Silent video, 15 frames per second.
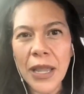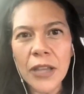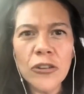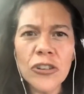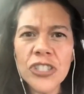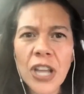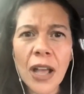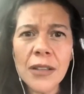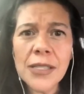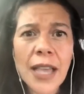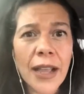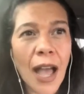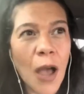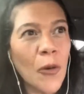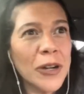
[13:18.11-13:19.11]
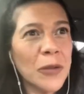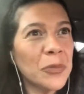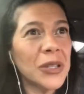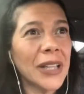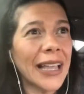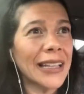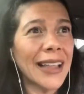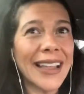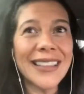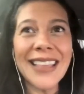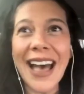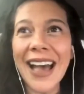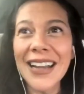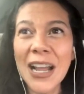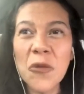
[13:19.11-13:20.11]
My inner child's like, I want to play
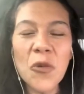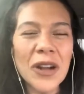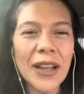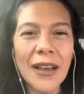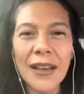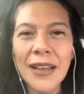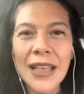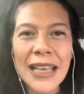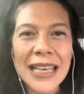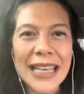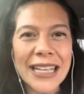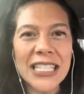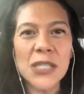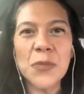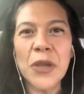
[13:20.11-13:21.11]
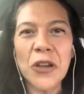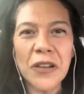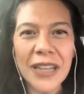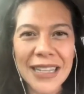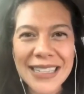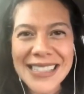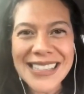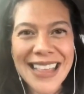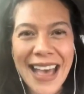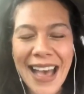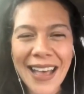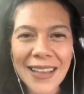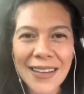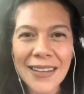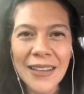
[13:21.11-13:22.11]
like that. I want to experience
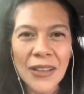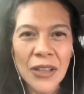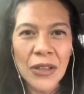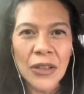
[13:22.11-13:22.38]
that.